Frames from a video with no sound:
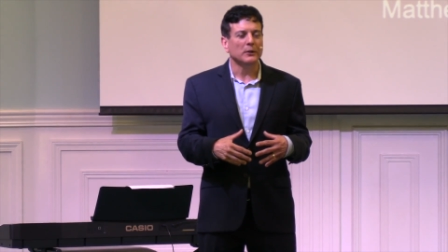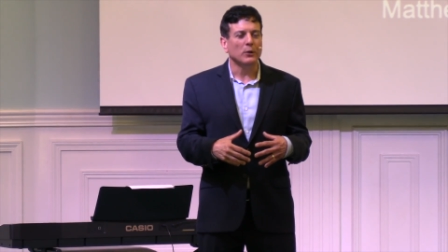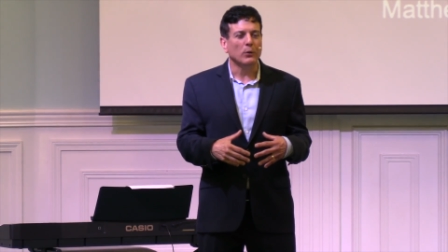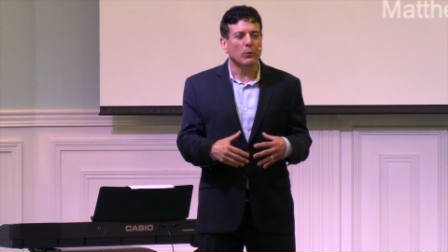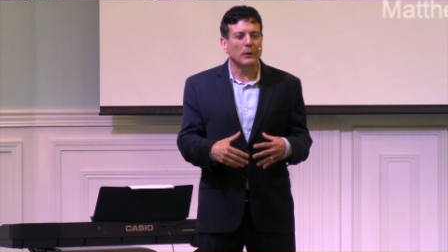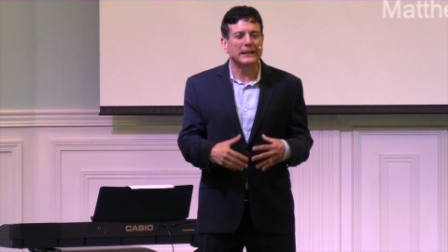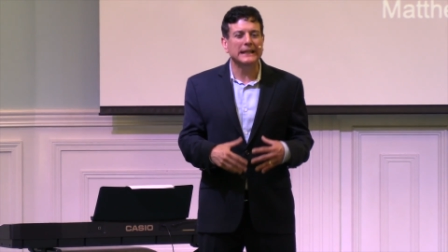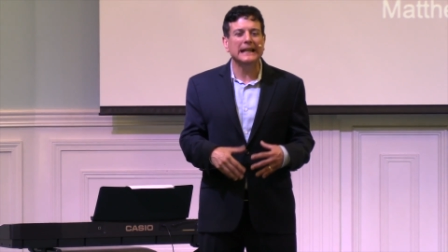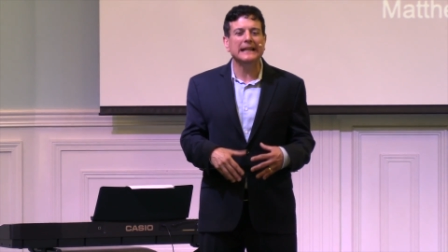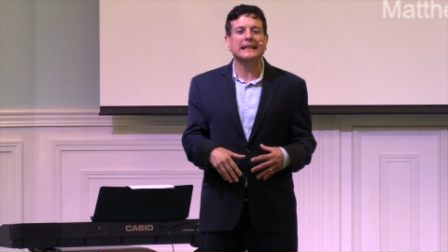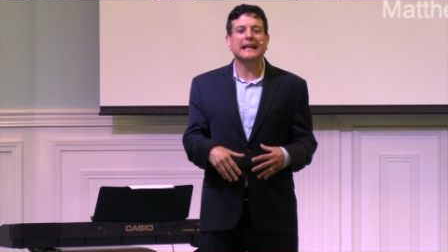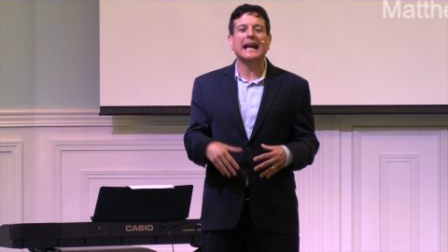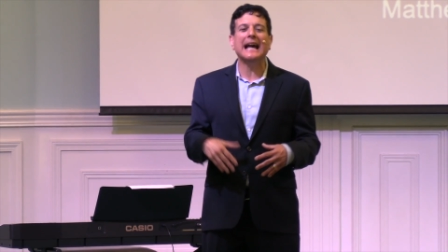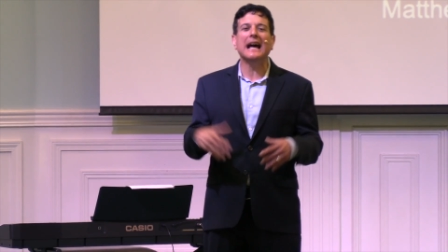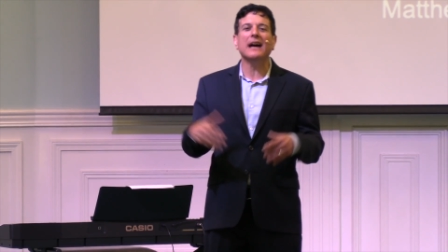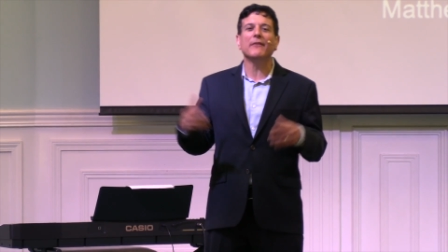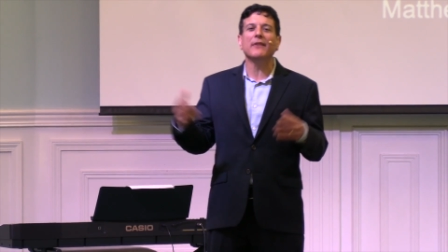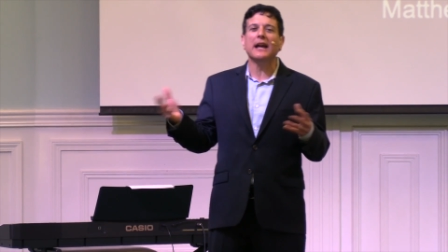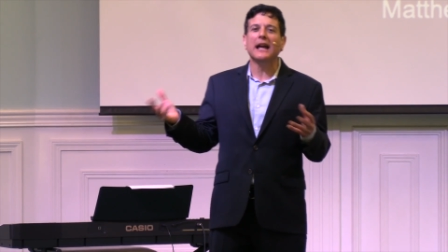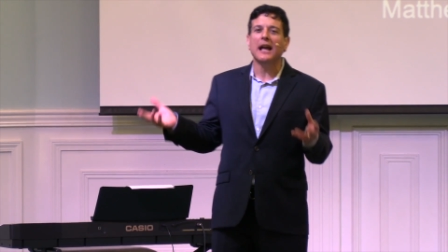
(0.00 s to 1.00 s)
We need to
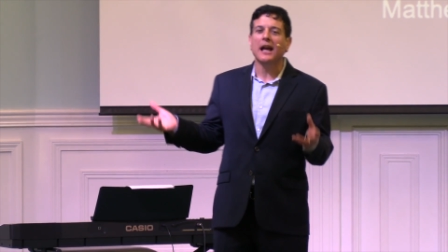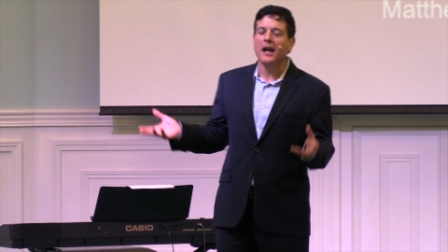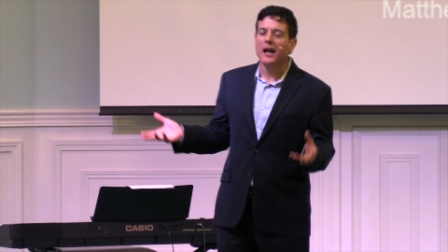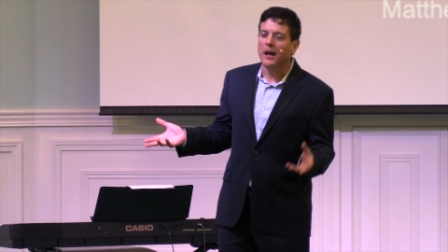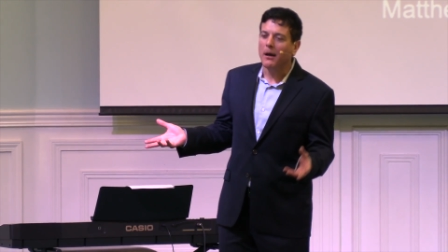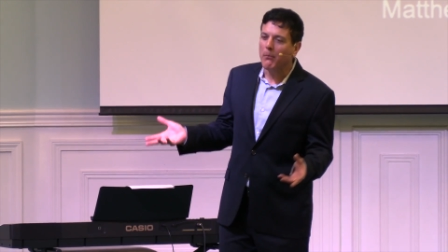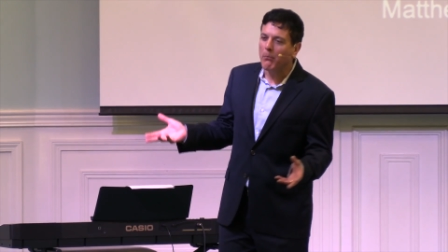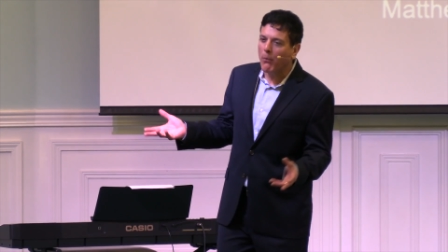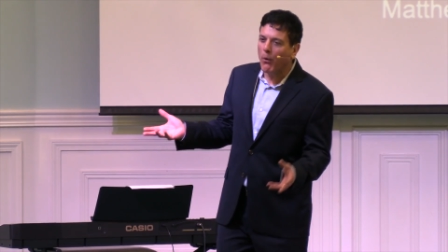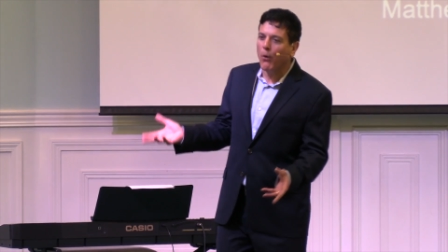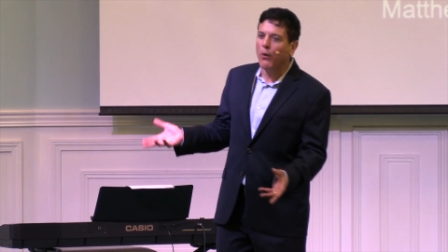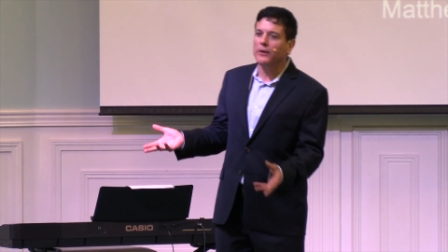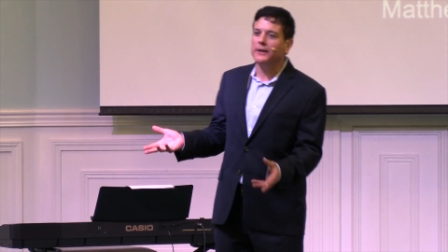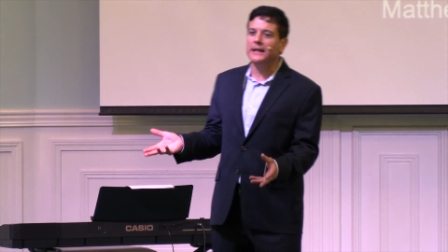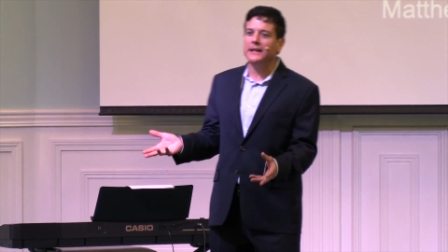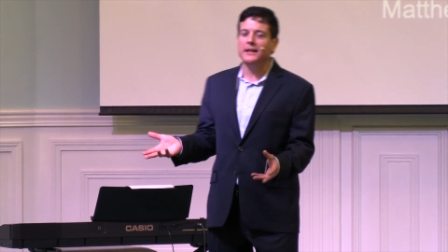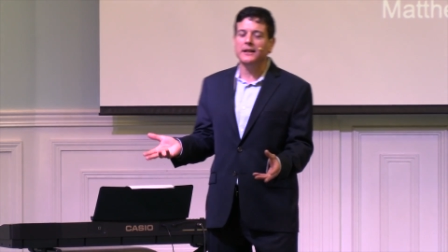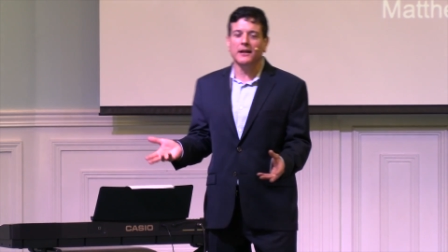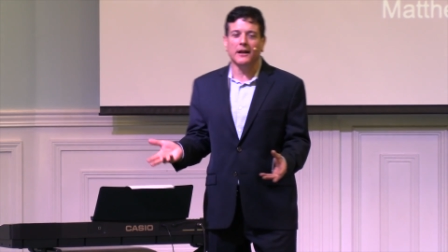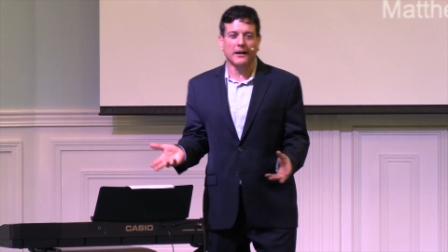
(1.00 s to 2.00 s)
have more
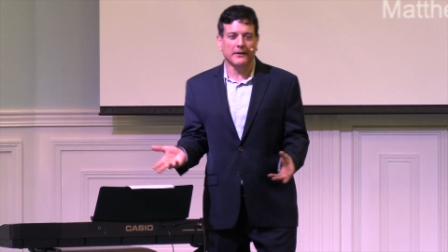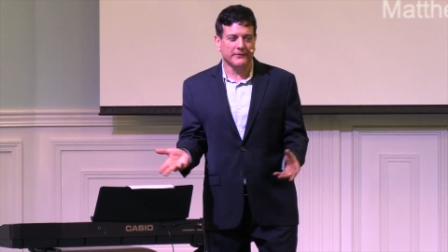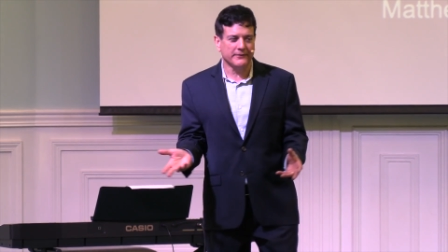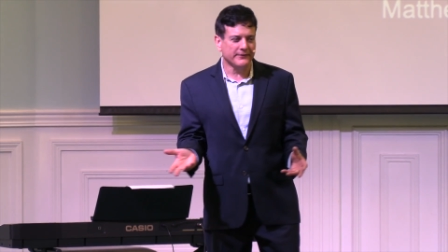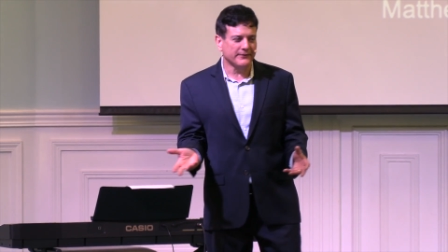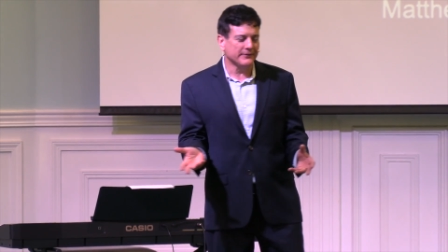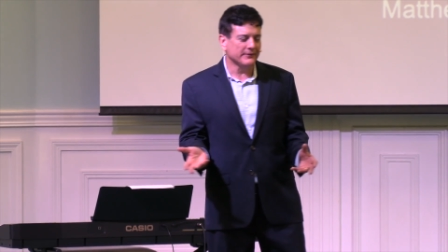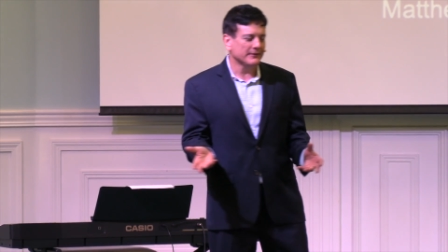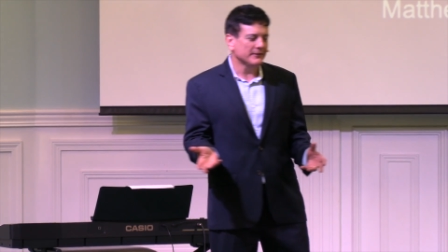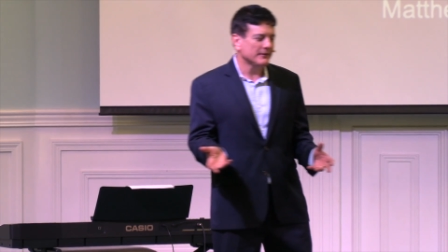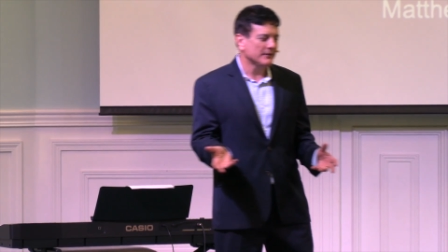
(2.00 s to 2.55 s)
than enough.